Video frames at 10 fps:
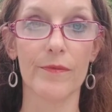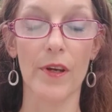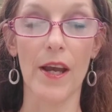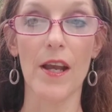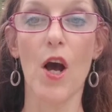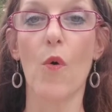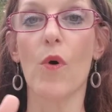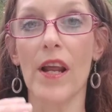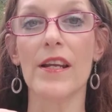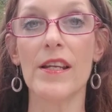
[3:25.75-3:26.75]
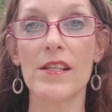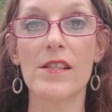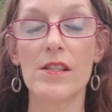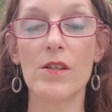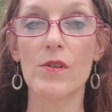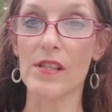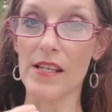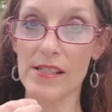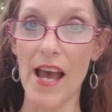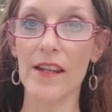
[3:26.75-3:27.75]
okay, what I needed to do is I
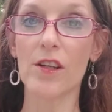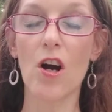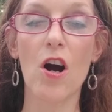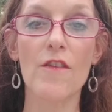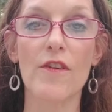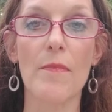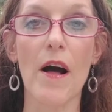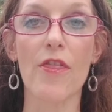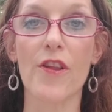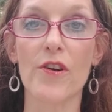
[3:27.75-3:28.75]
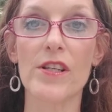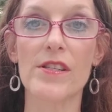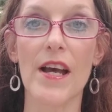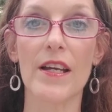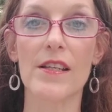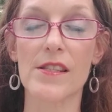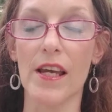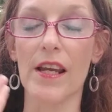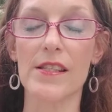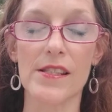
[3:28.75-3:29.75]
sat in the car for about 30 seconds and
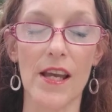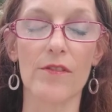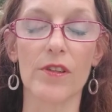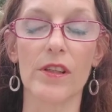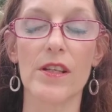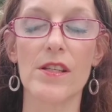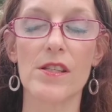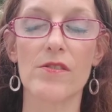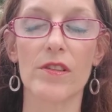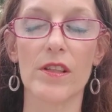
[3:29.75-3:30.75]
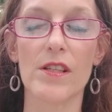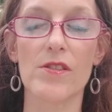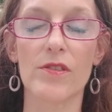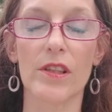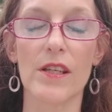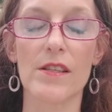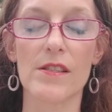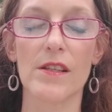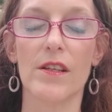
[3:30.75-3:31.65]
I said release, release, release.